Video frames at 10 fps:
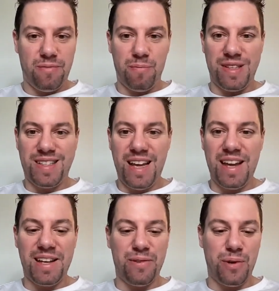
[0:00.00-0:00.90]

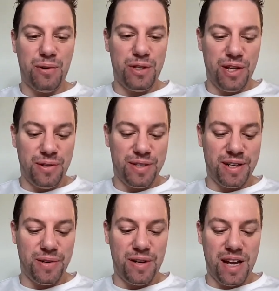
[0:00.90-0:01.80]
mistake. I, I thought I was
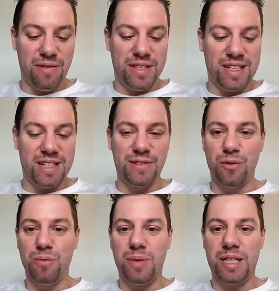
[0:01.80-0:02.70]
gonna go live inside this
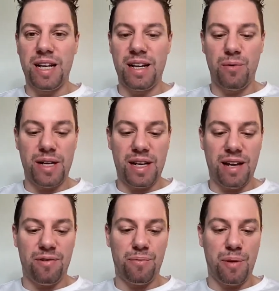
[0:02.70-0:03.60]
group, but then I went
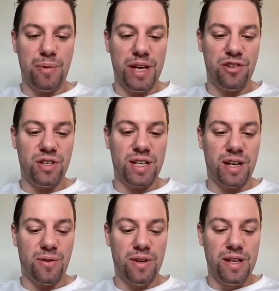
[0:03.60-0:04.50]
live on my page, and
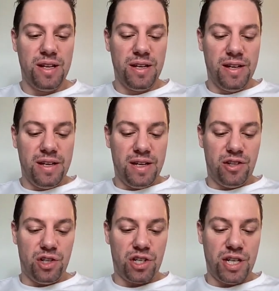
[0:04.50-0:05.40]
now I
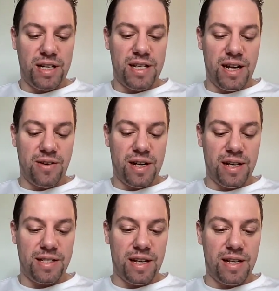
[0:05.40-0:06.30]
just shut it down and
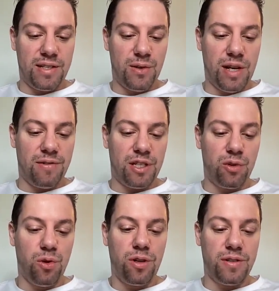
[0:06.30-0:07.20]
I said, let's go live on the
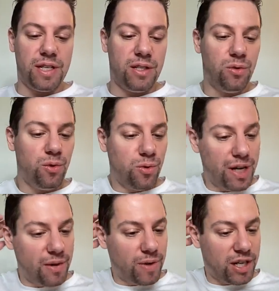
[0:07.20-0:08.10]
group because I do
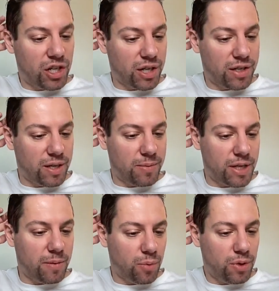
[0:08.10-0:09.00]
really wanna share
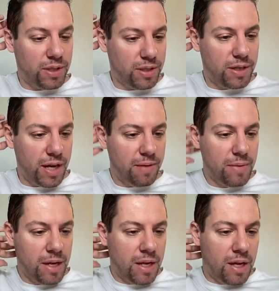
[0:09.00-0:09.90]
something important today.
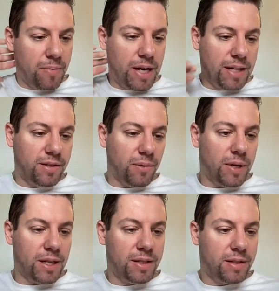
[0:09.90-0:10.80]
But also I
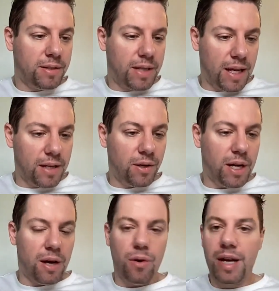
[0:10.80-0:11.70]
wanna tell you
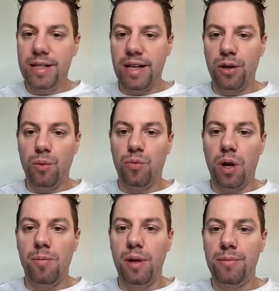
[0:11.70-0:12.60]
how I tackle
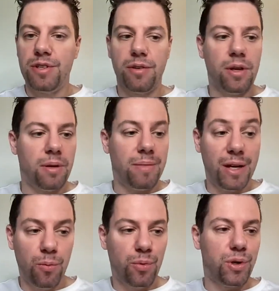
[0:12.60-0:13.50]
problems, uh, my
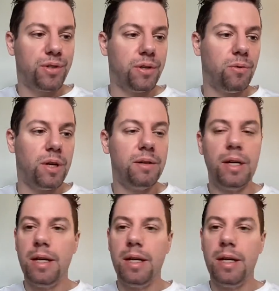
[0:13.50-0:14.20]
own personal one.